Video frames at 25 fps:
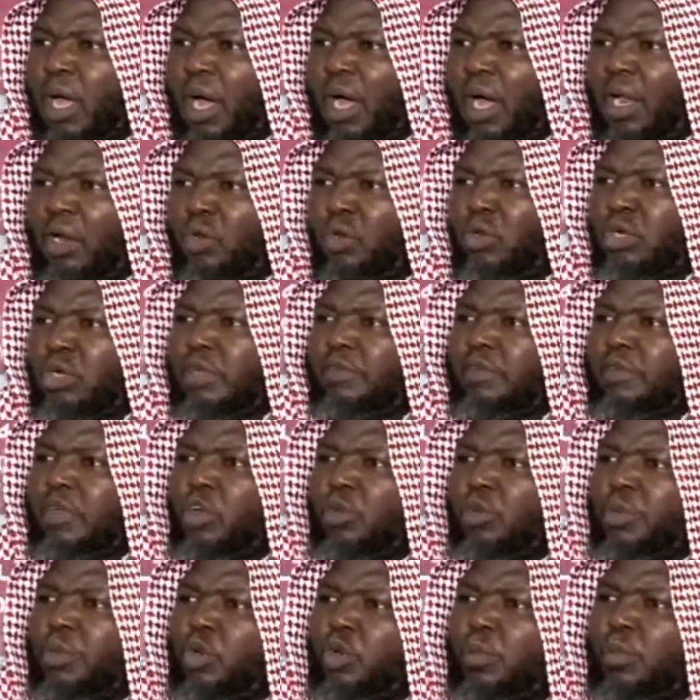and no
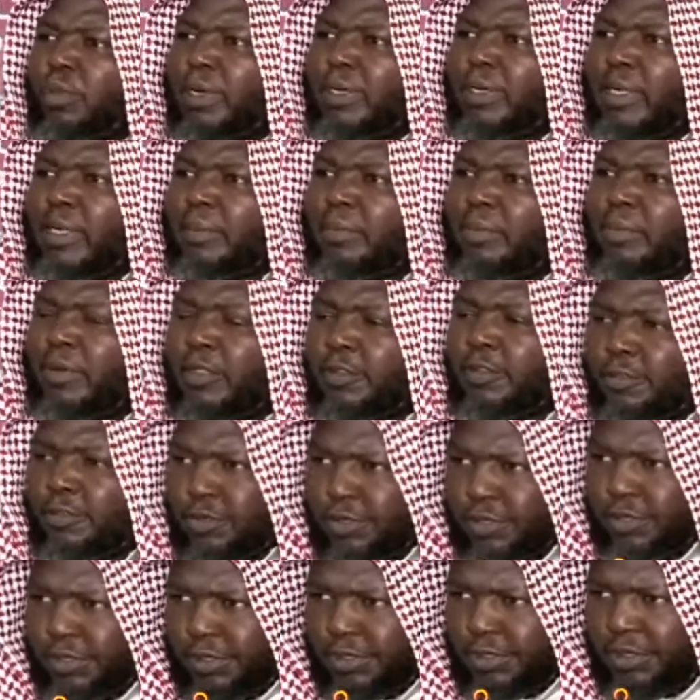development, no take place
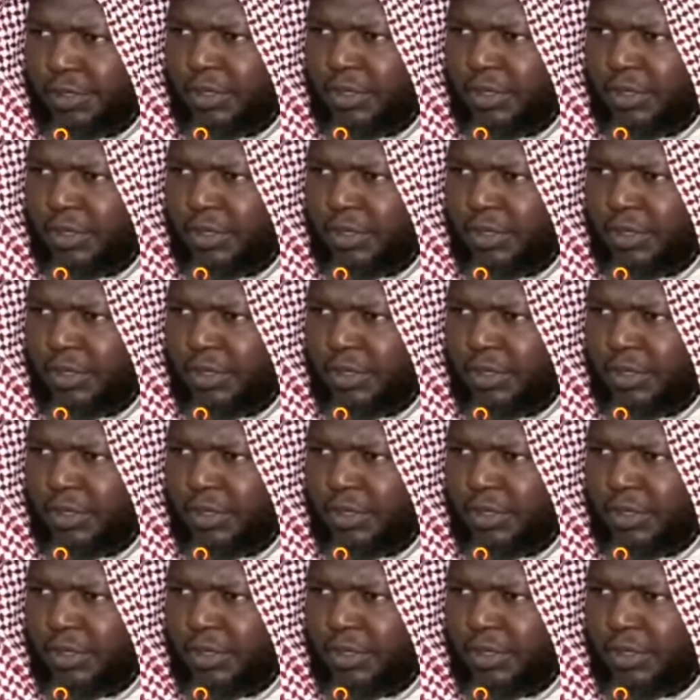for day.